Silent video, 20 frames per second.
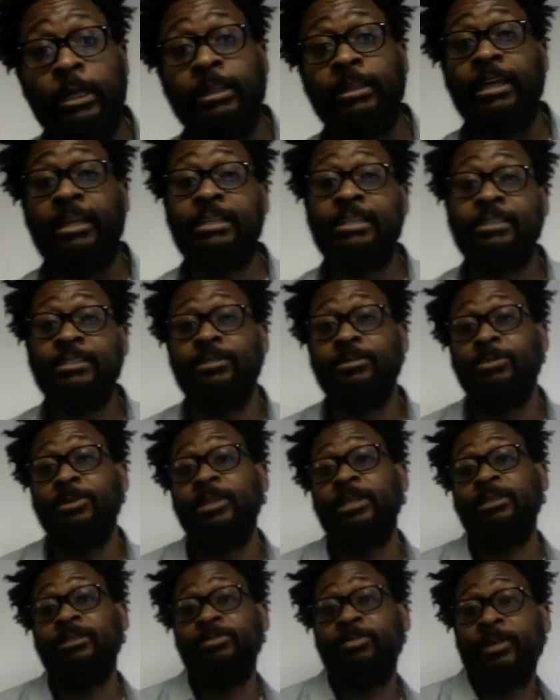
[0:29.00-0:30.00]
that needs to be
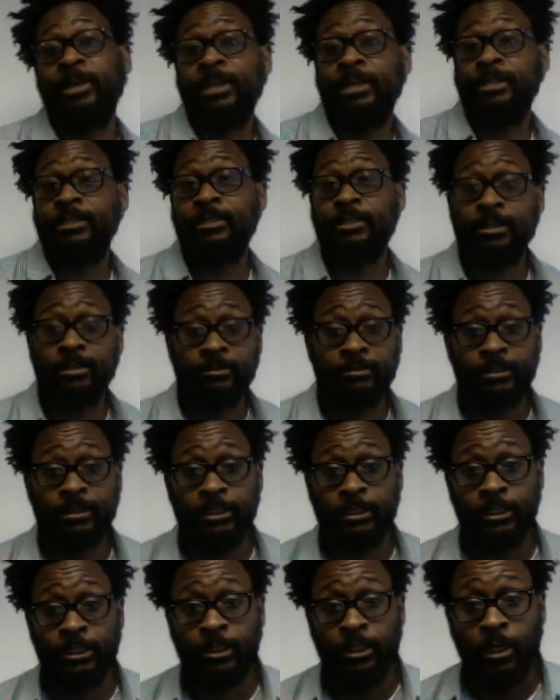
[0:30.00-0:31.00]
explained
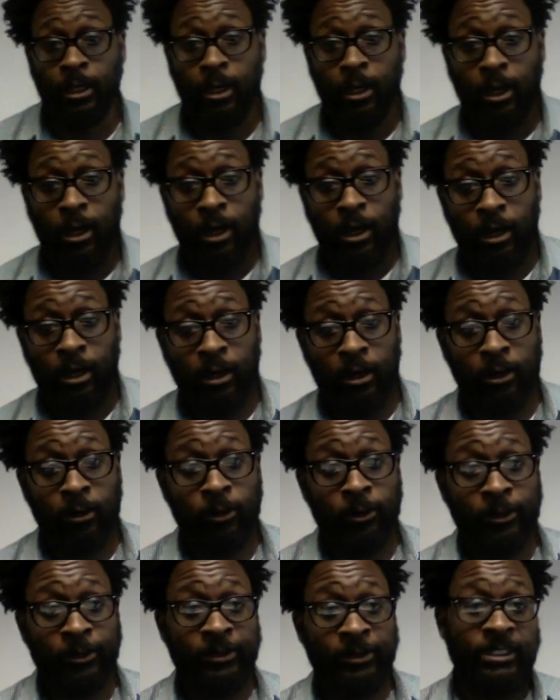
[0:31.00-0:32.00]
thoroughly
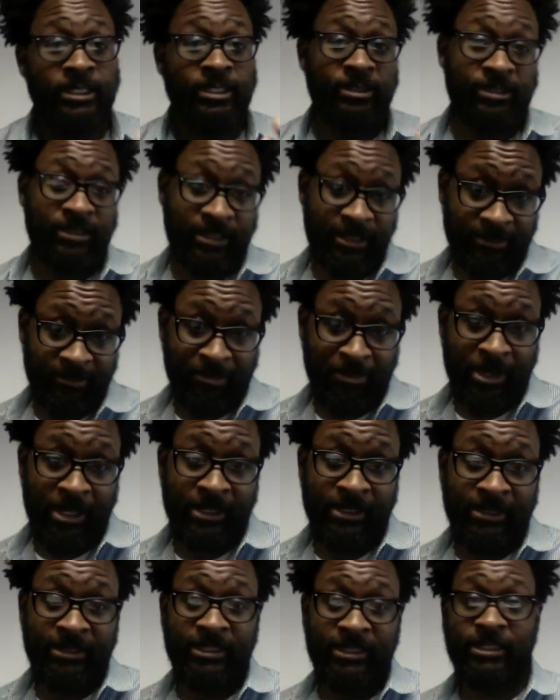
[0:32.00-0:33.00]
on these
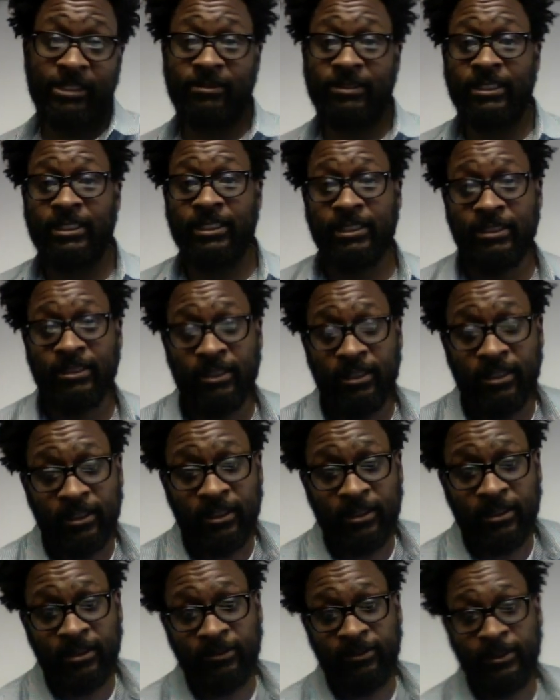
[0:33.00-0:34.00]
mini series
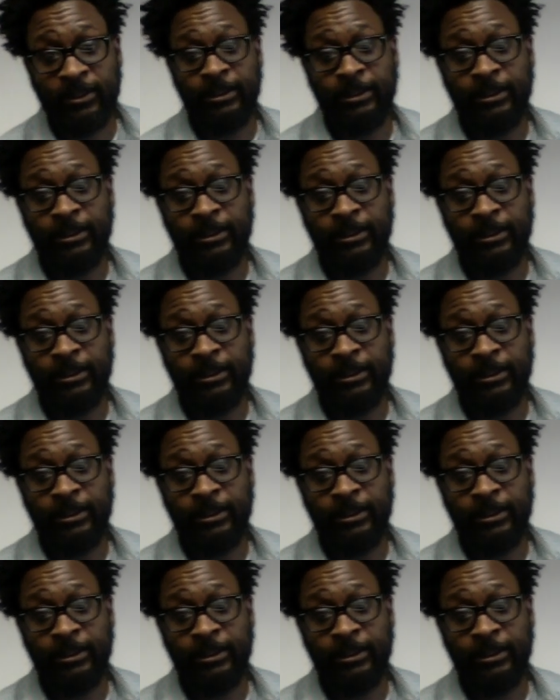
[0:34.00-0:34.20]
of